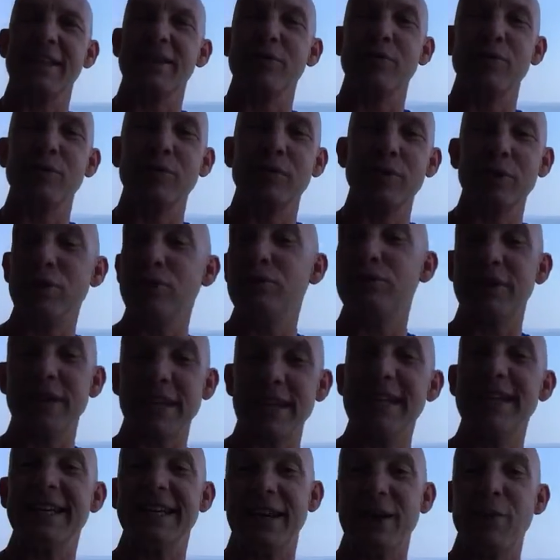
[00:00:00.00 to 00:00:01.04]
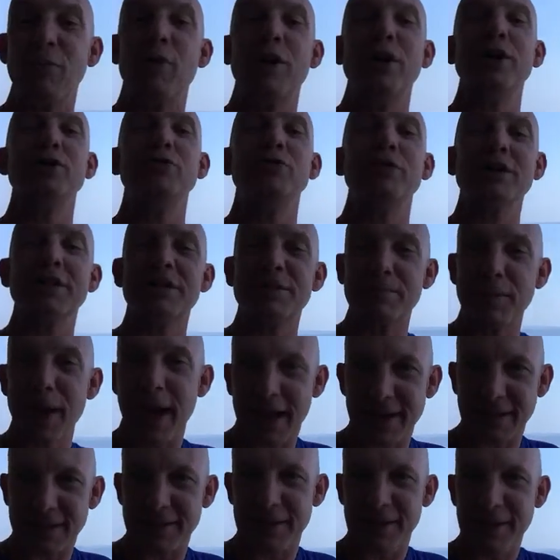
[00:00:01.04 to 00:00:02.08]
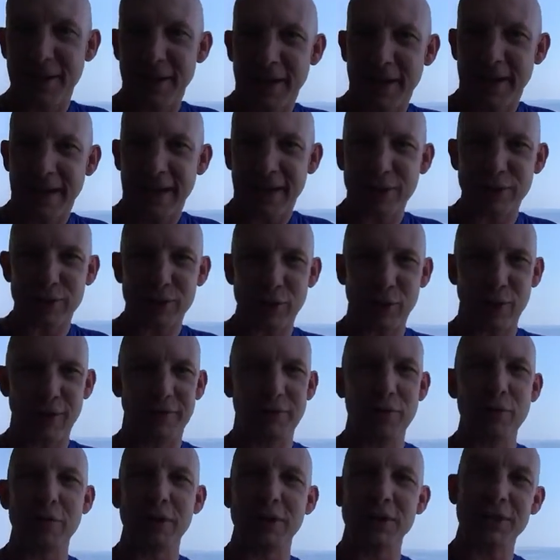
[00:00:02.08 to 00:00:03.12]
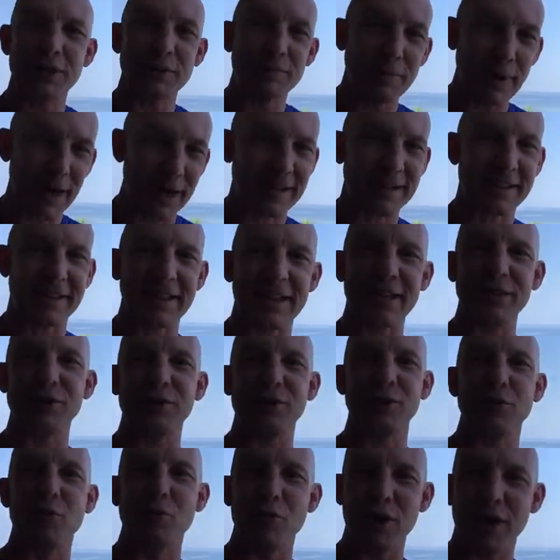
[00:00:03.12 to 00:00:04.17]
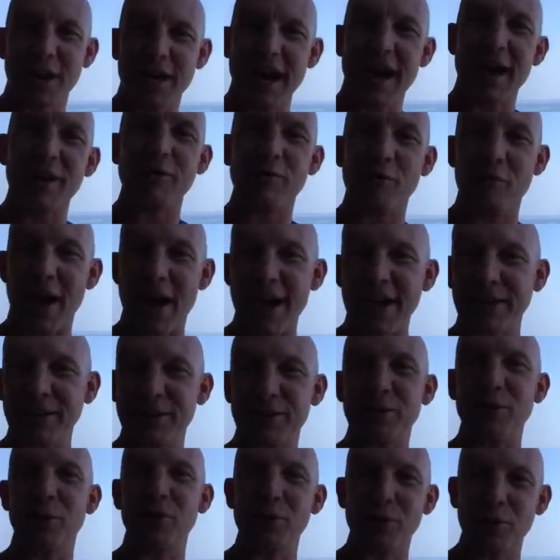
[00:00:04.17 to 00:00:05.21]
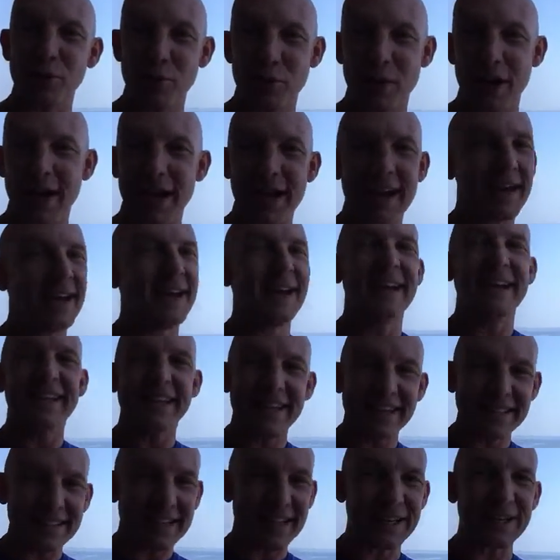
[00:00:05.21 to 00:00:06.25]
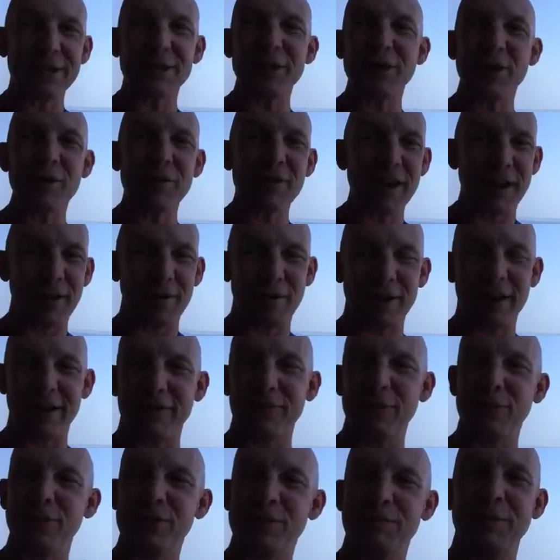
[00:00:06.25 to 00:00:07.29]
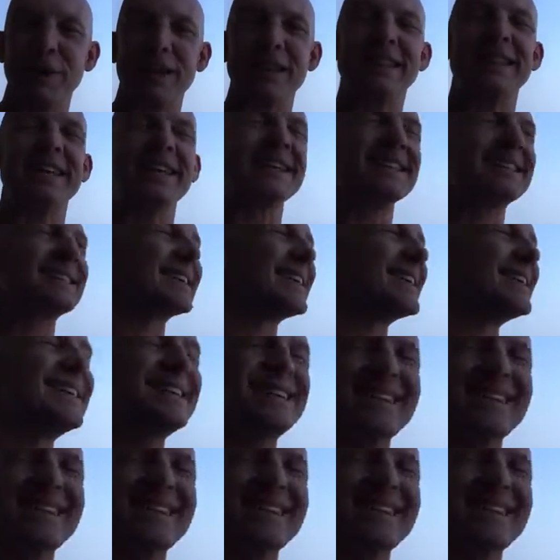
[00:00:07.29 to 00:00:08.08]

you tend to get what you expect. And so if you expect things to work out right and go your way, they tend to go that way. If you expect things to